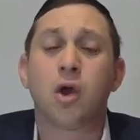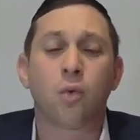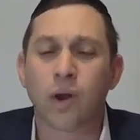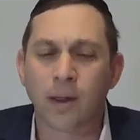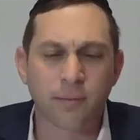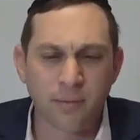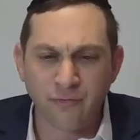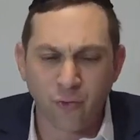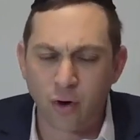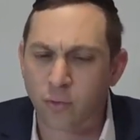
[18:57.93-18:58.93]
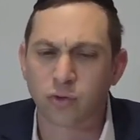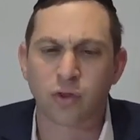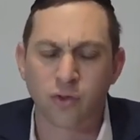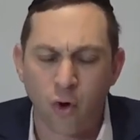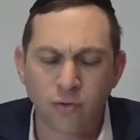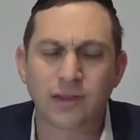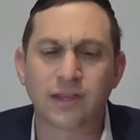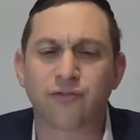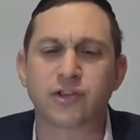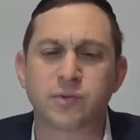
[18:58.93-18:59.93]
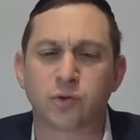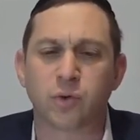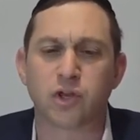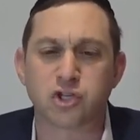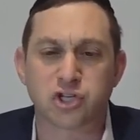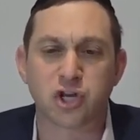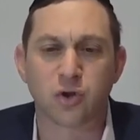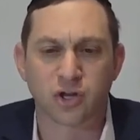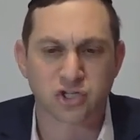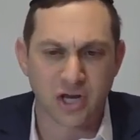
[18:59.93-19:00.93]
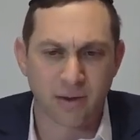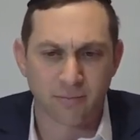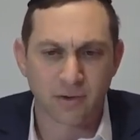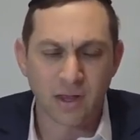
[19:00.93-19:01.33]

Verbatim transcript: What before the, the, only difference between shino Hashem